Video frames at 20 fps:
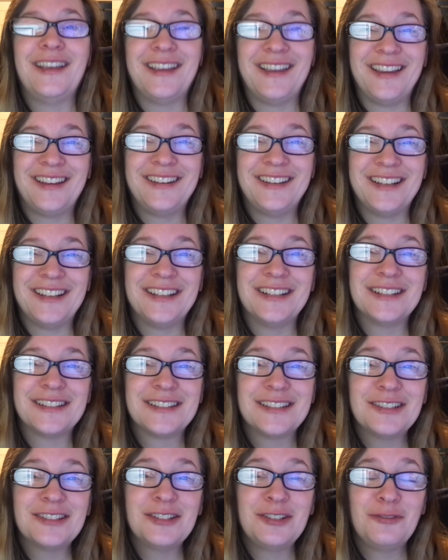ED
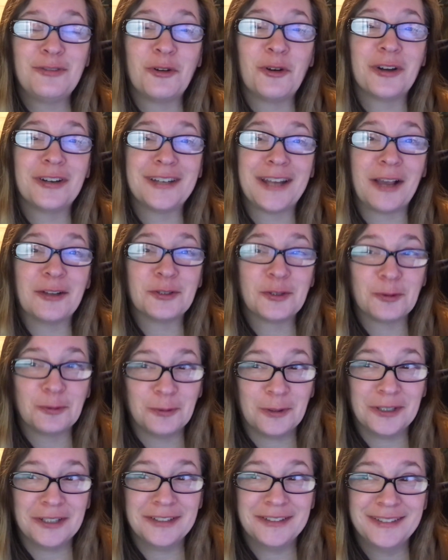
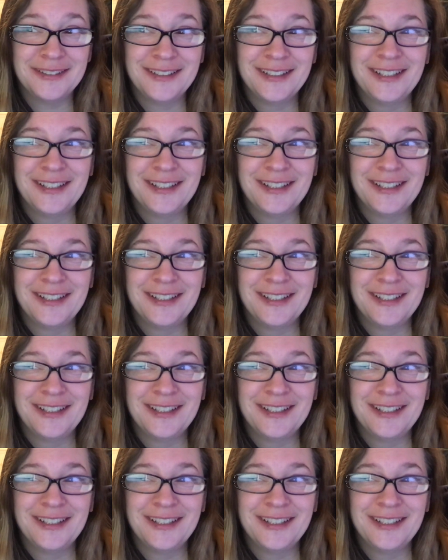64-1.